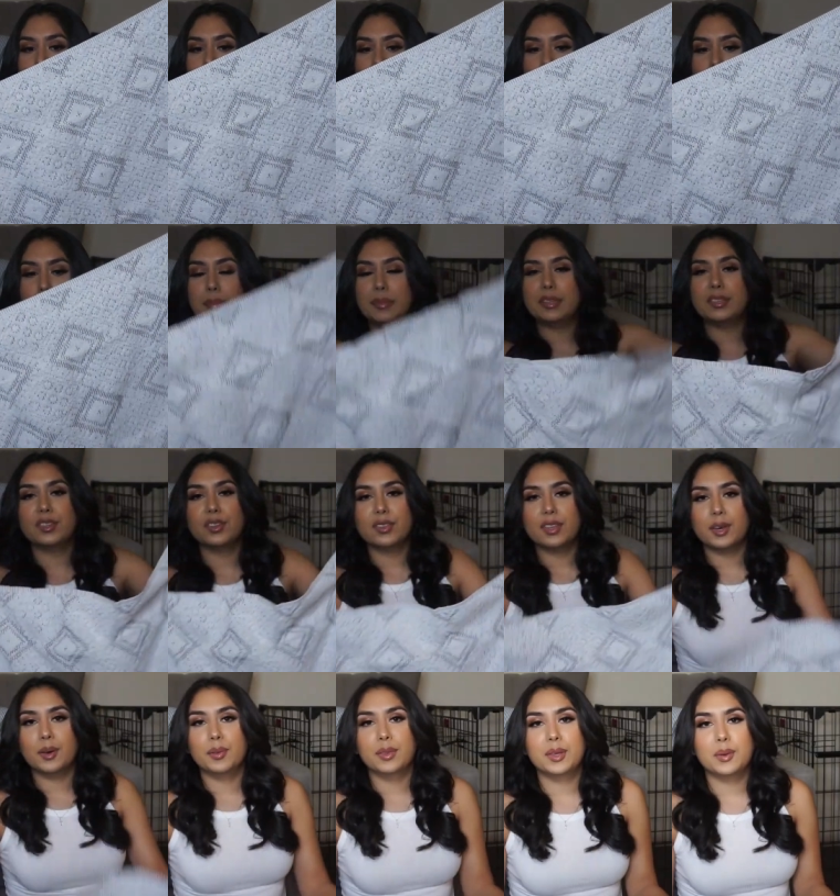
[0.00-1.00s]
Um, these are
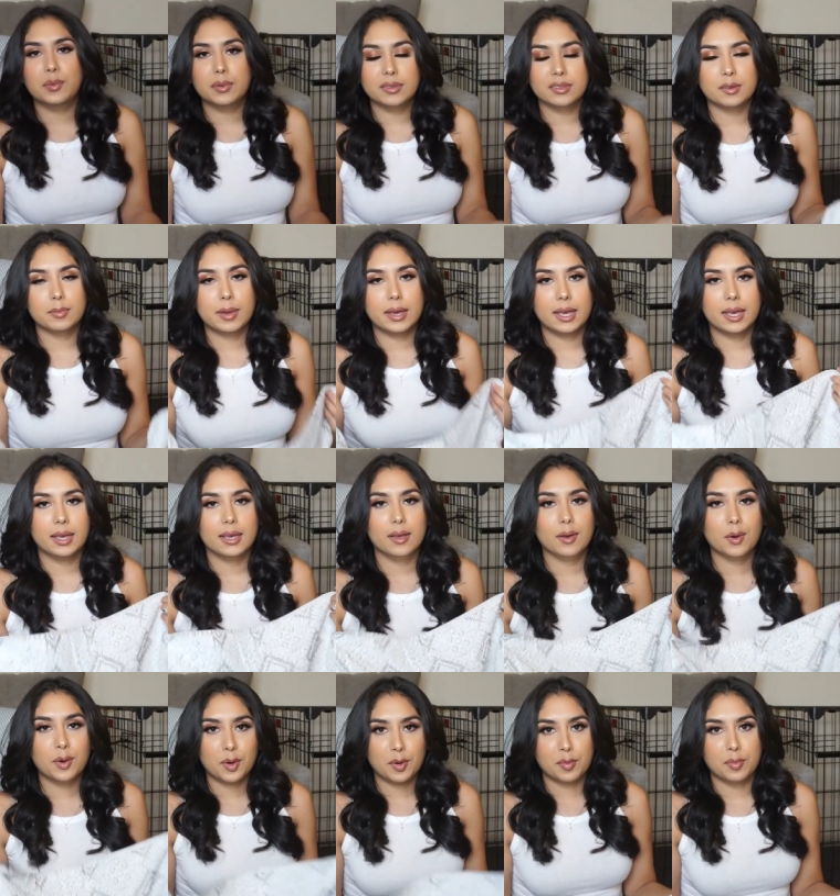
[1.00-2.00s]
the only ones in
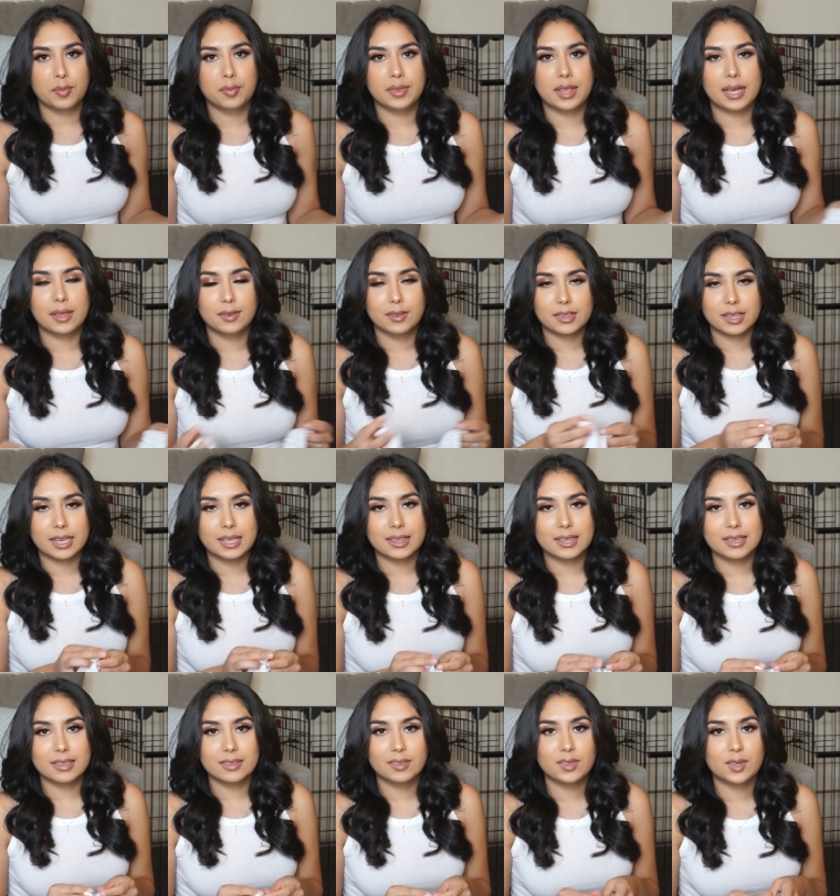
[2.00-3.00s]
my home that look like
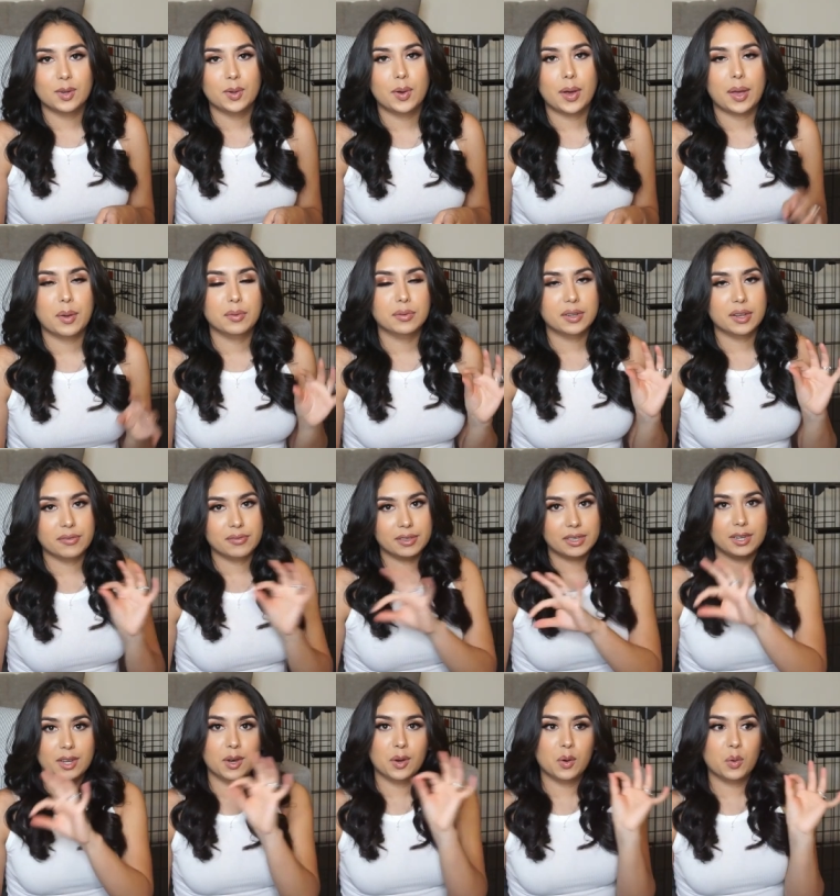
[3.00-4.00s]
this, so I will
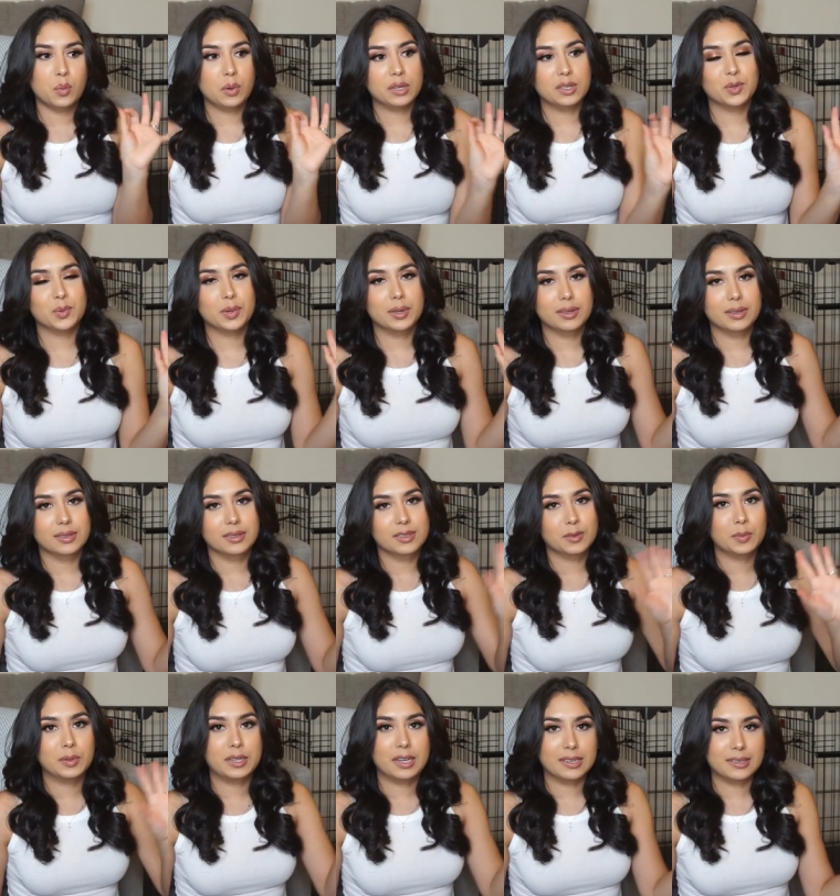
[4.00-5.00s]
definitely know which
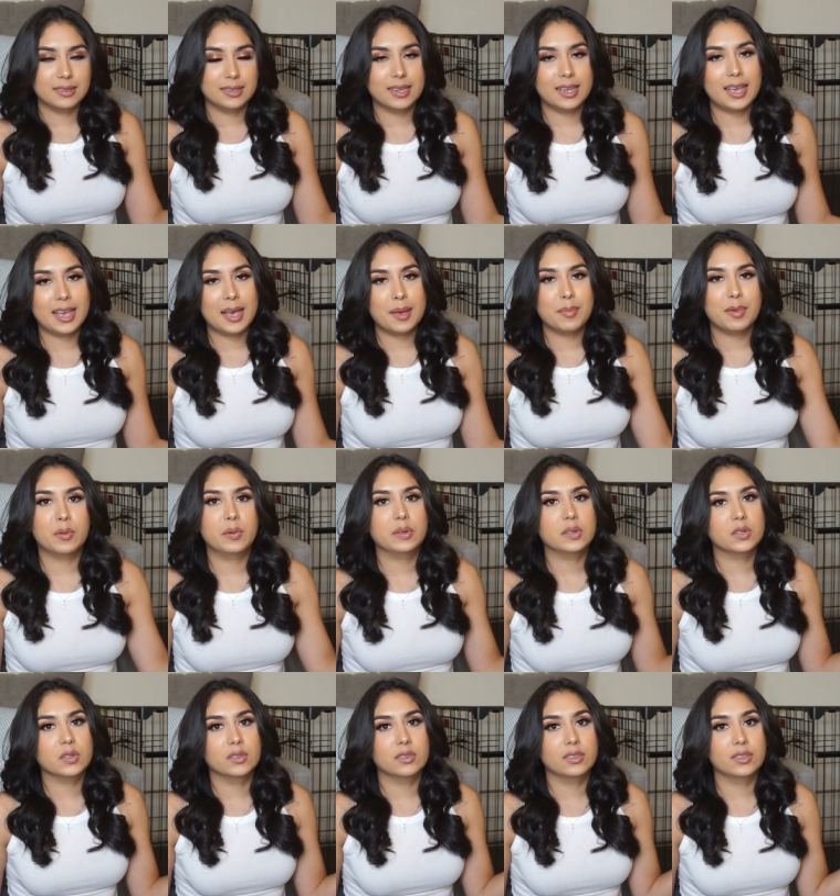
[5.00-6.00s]
ones belong to him and
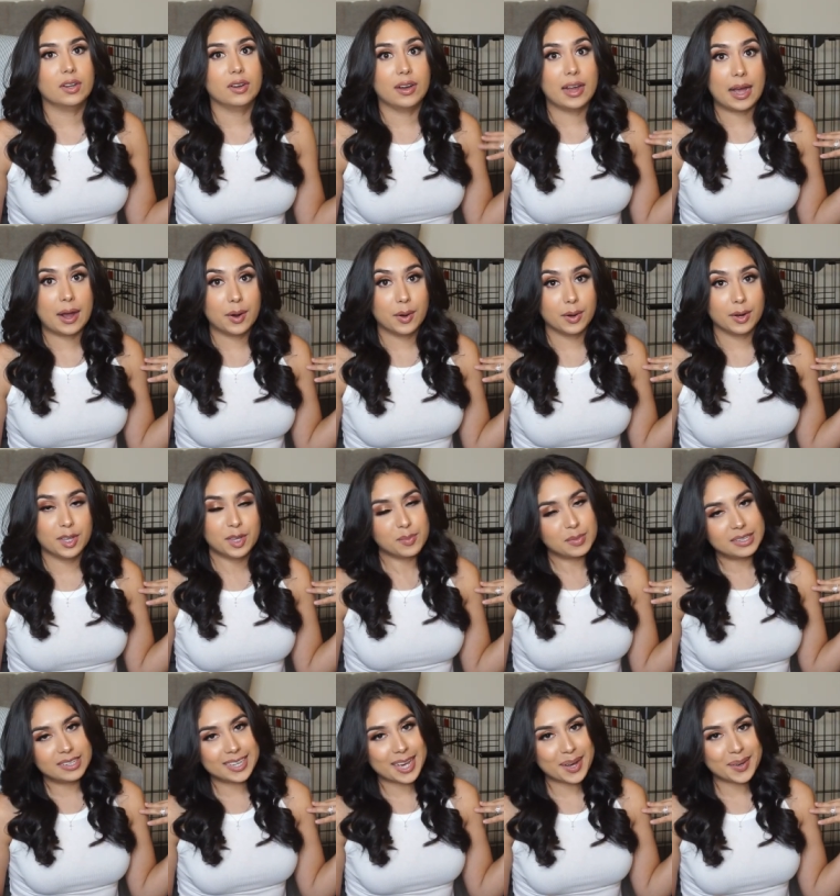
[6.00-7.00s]
which ones are our
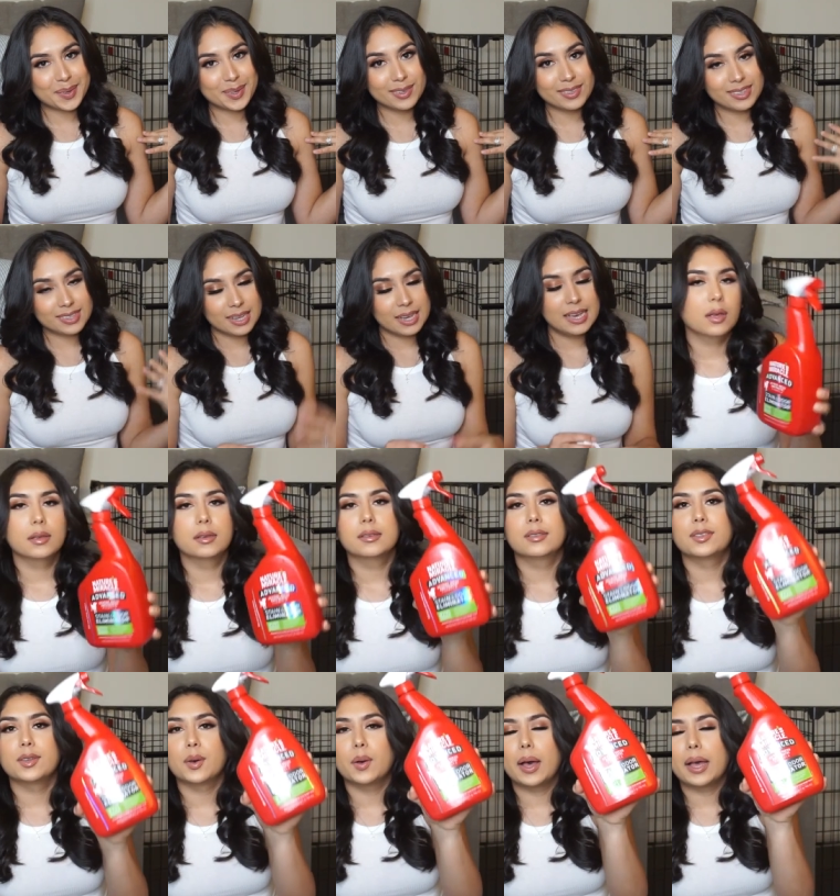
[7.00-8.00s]
human towels.
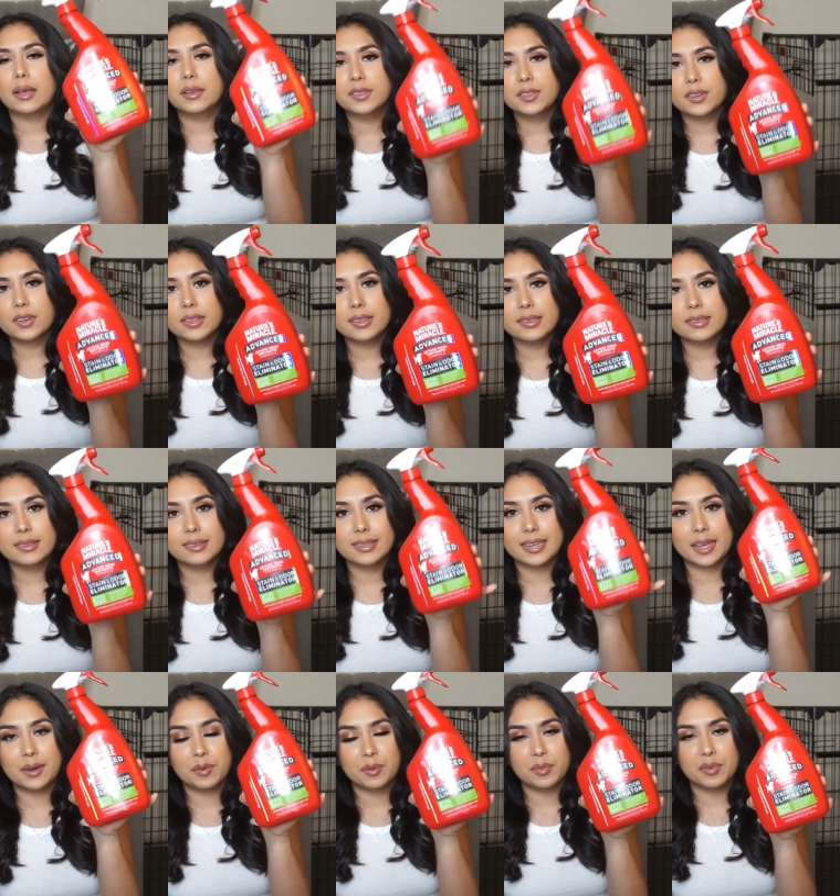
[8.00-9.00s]
So I also got this
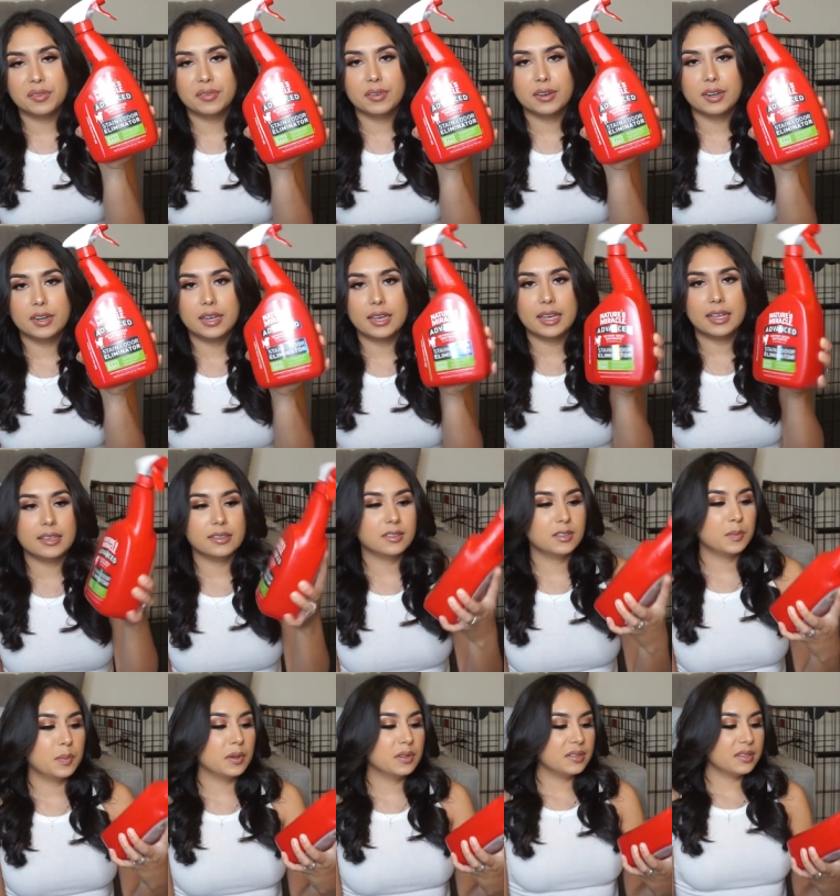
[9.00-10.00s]
stain remover. It's
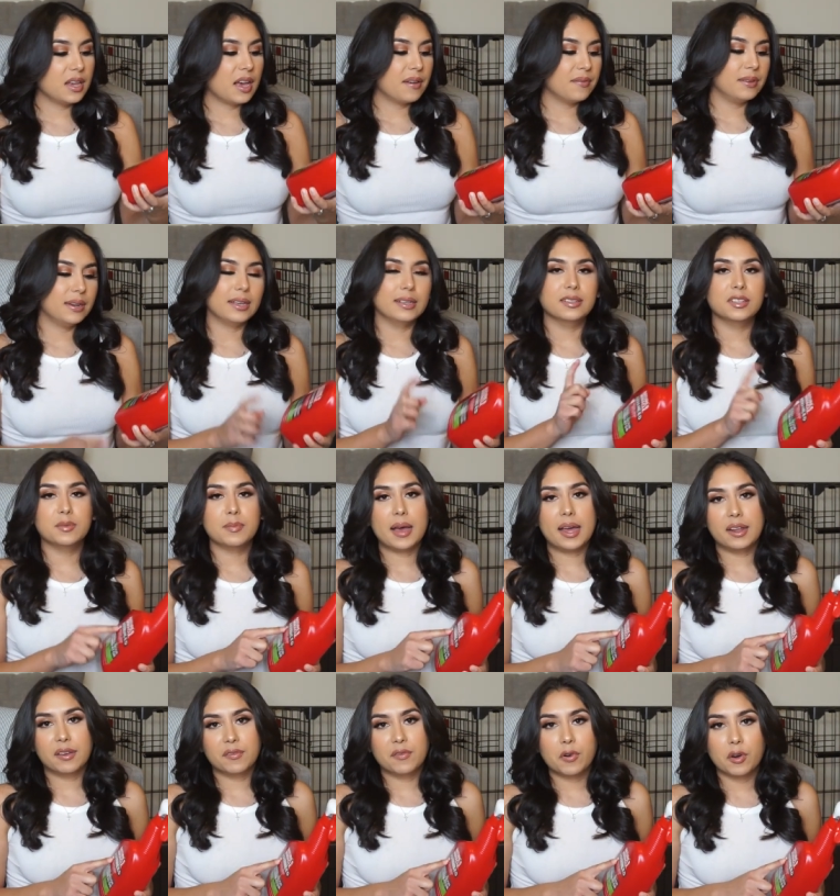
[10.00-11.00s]
supposed to have an
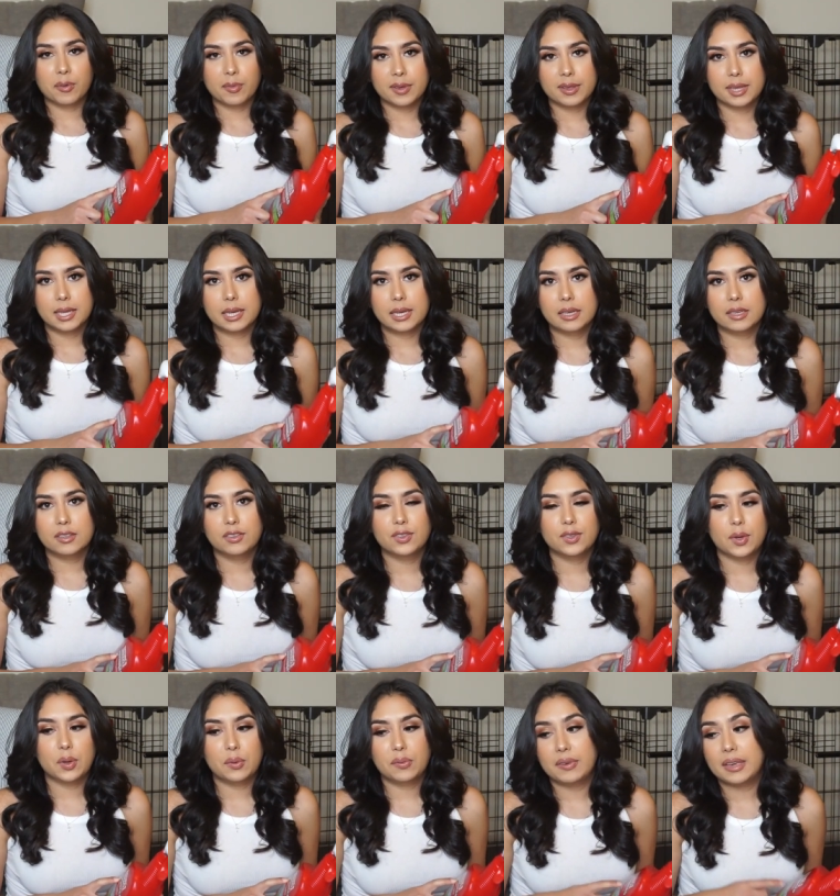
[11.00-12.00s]
enzymatic formula,
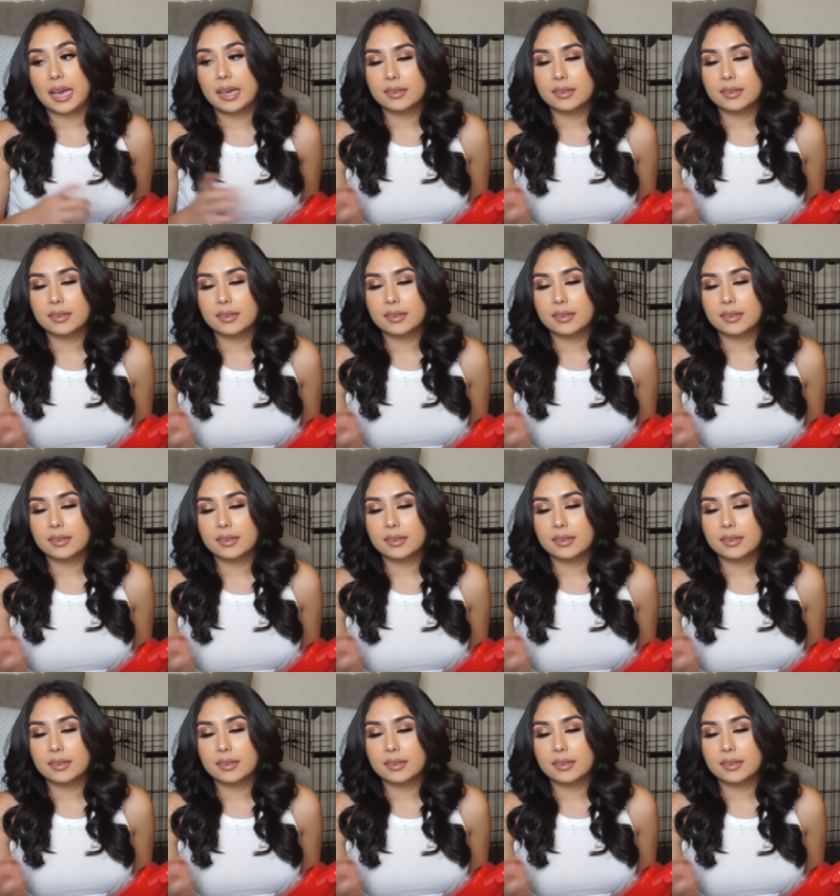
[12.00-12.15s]
so if he